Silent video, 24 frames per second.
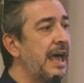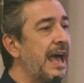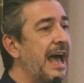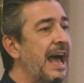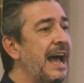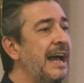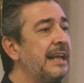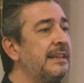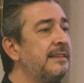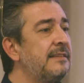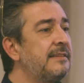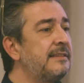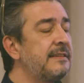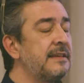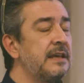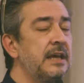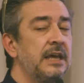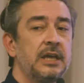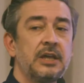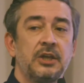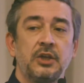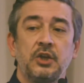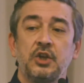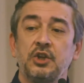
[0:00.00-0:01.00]
And
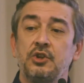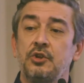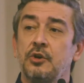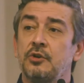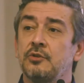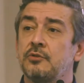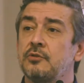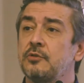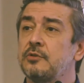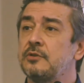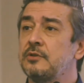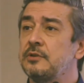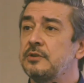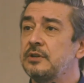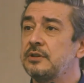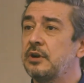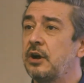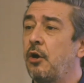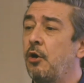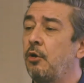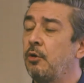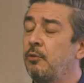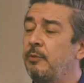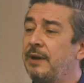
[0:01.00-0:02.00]
you don't
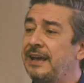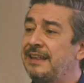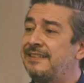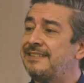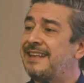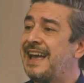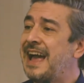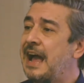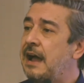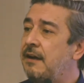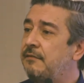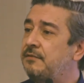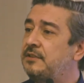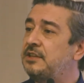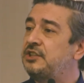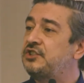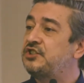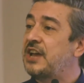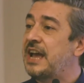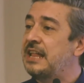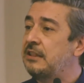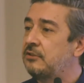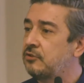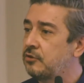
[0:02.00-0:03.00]
always have the
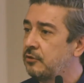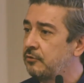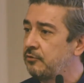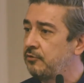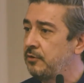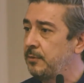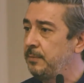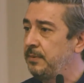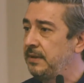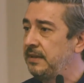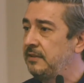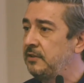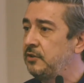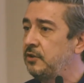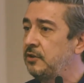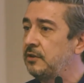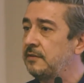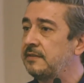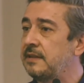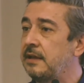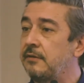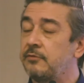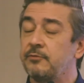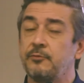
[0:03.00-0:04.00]
chance of repeating
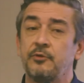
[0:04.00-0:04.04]
yourself.